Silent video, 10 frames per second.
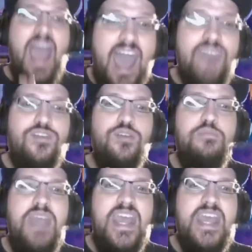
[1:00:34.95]
ever
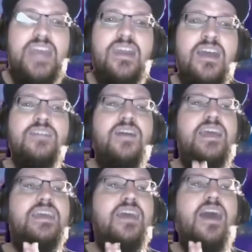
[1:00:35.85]
made.
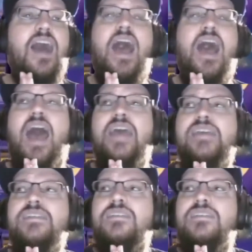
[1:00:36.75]
Like, I